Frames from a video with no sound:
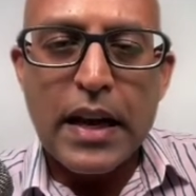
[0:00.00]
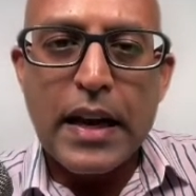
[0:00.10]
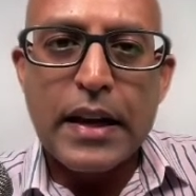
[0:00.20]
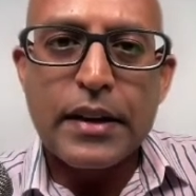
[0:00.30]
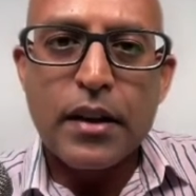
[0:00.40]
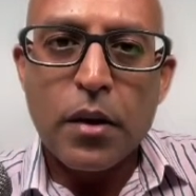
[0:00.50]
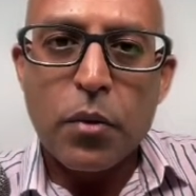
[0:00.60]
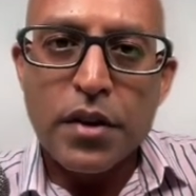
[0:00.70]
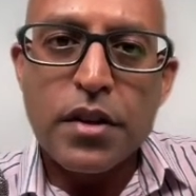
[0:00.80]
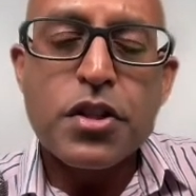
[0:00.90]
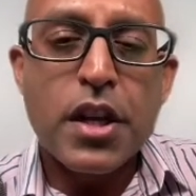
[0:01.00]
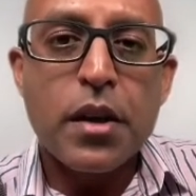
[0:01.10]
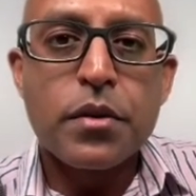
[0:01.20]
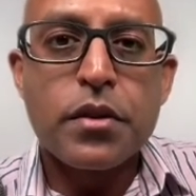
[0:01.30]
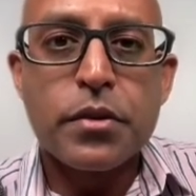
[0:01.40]
and I wanted to
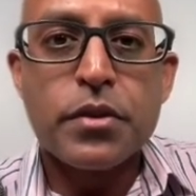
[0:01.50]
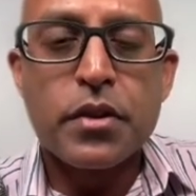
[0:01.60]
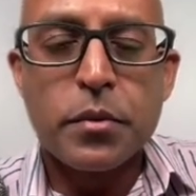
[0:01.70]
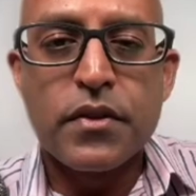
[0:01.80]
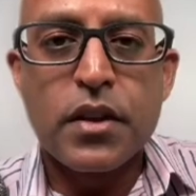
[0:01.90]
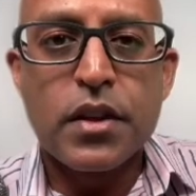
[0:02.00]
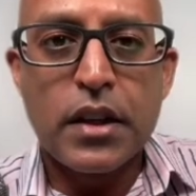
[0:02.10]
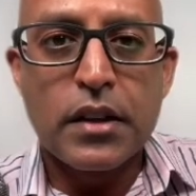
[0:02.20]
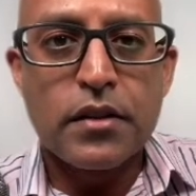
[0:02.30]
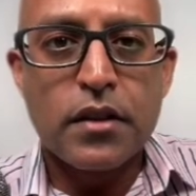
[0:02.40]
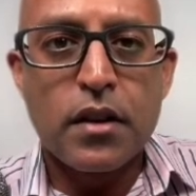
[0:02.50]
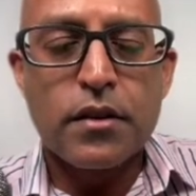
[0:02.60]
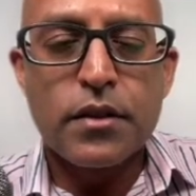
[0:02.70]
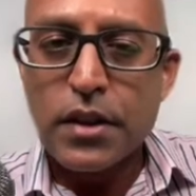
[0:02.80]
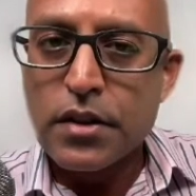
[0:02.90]
share with you some of the things that
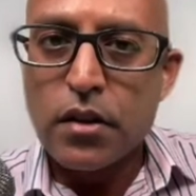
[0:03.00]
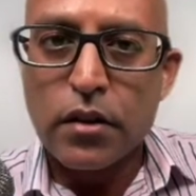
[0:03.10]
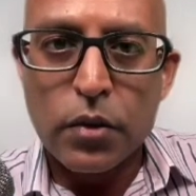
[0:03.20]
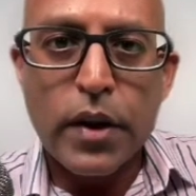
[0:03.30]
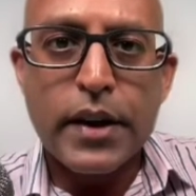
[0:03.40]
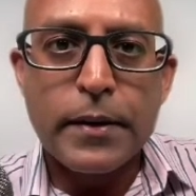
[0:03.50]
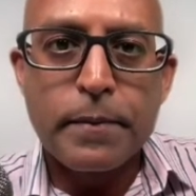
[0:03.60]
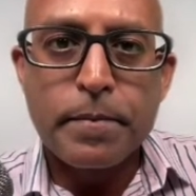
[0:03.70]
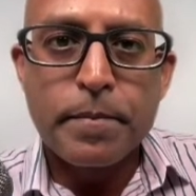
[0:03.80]
I've learned along the way.